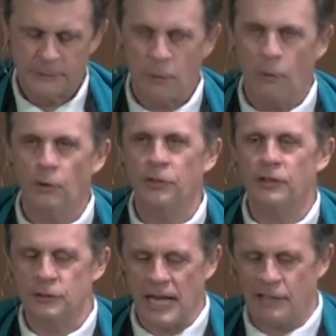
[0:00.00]
Author
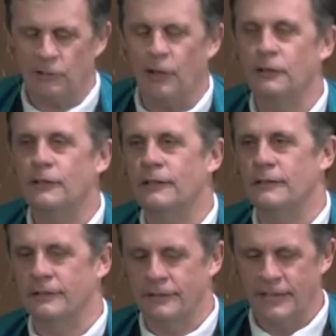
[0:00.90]
Jack
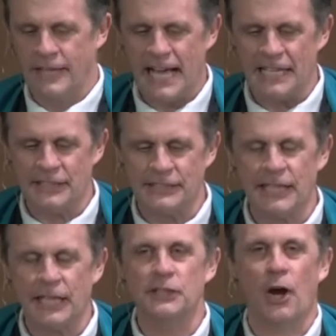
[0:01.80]
London had
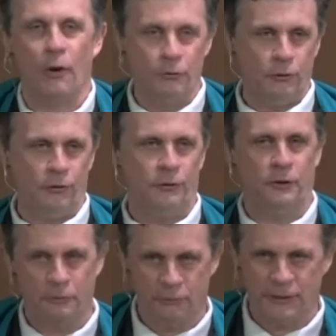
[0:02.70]
600
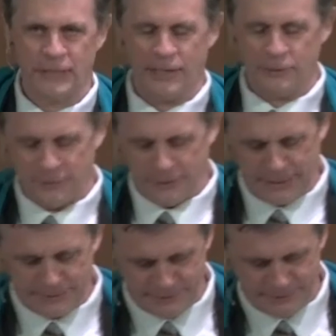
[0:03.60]
rejection
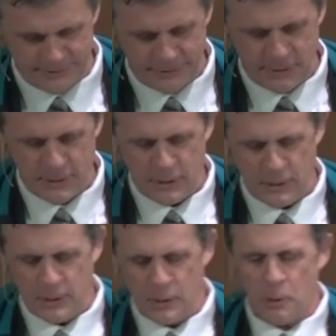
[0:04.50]
letters.
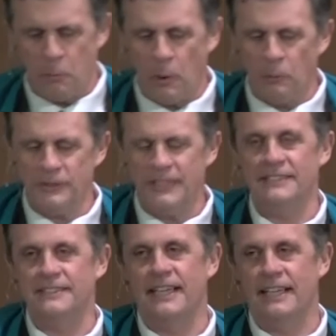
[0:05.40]
Walt
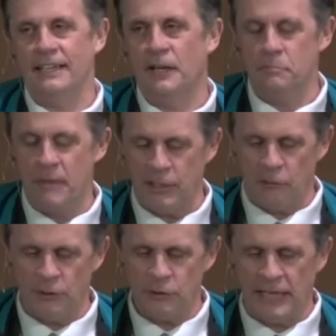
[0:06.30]
Disney had many
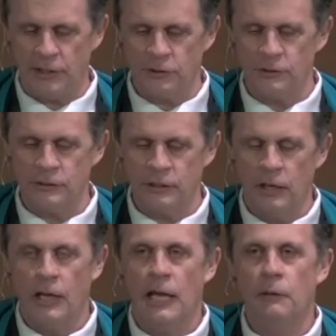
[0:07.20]
rejections.
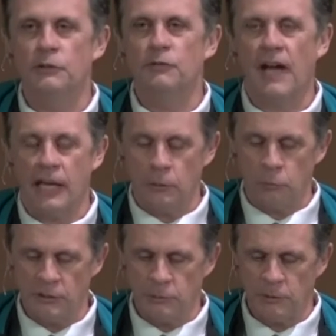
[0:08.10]
He was fired
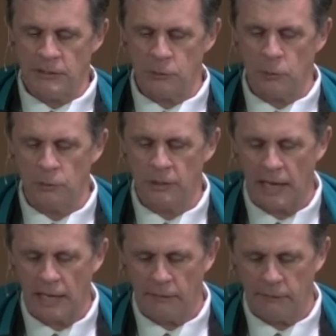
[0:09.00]
once because he had no
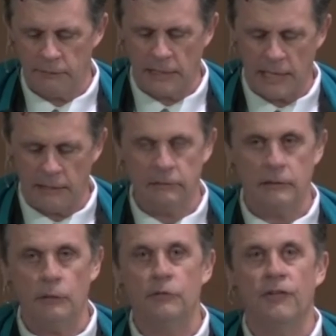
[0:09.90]
talent.
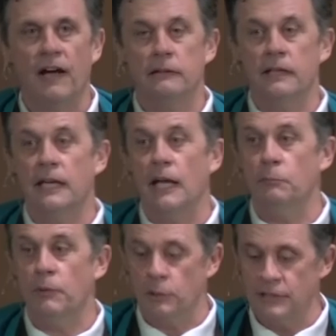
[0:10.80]
He was fired
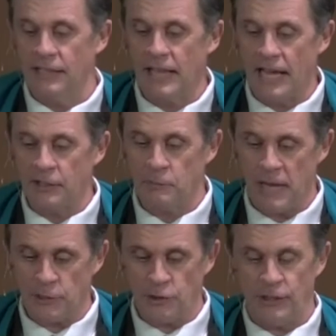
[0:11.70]
again because he lacked
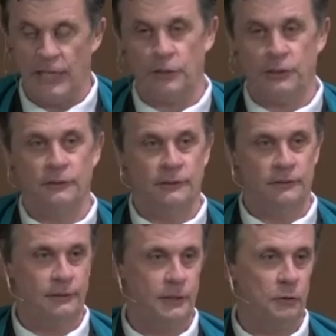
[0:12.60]
imagination
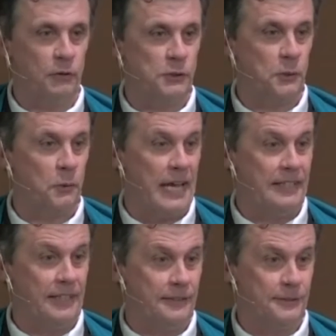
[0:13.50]
and original
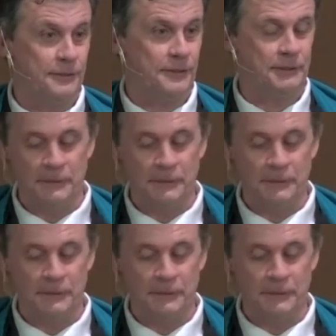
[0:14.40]
ideas.